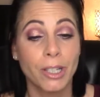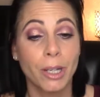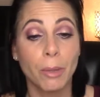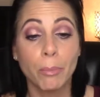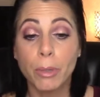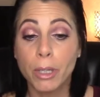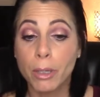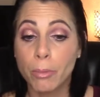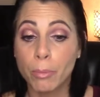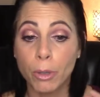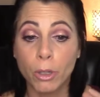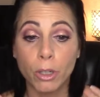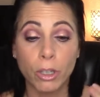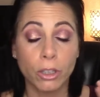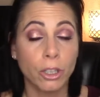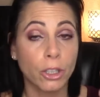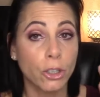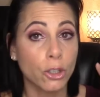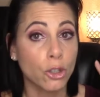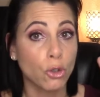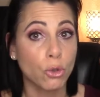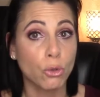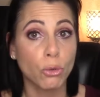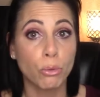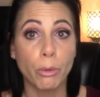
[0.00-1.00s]
Some people it
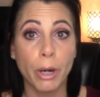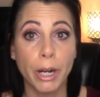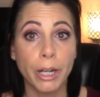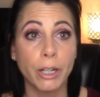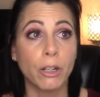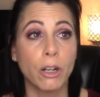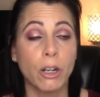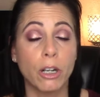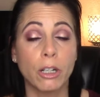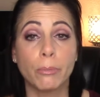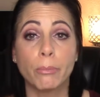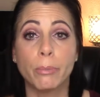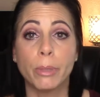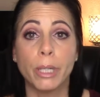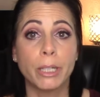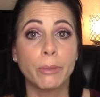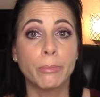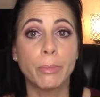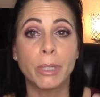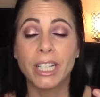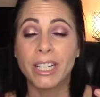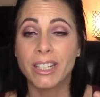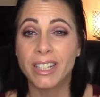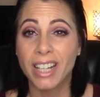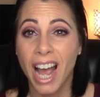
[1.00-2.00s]
looks great on,
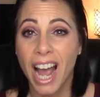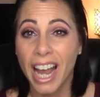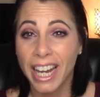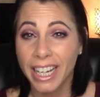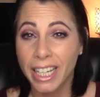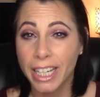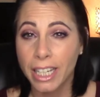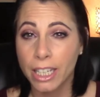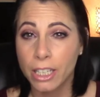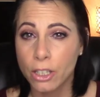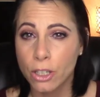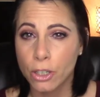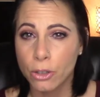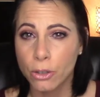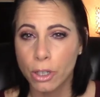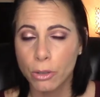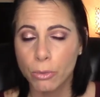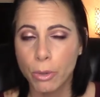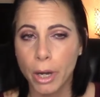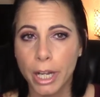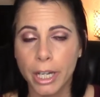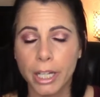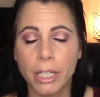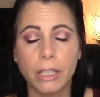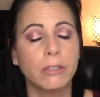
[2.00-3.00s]
but because I can't do it
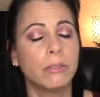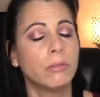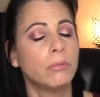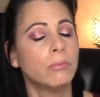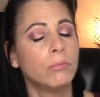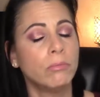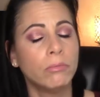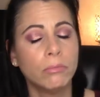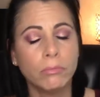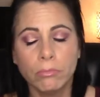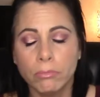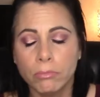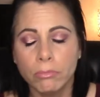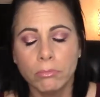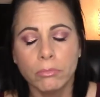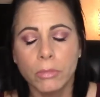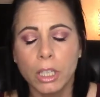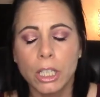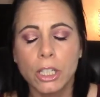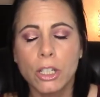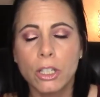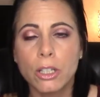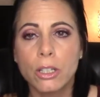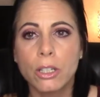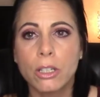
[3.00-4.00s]
right,
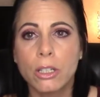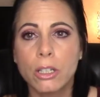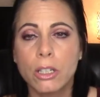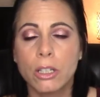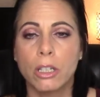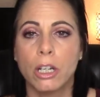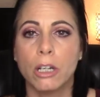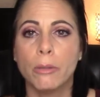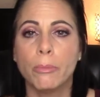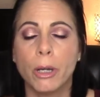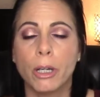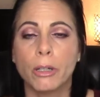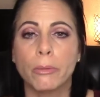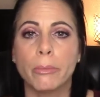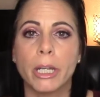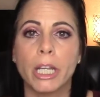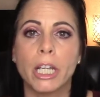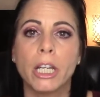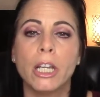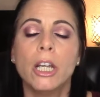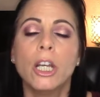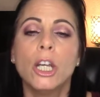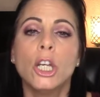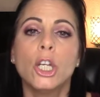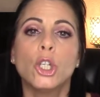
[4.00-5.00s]
it just looks dumb on me.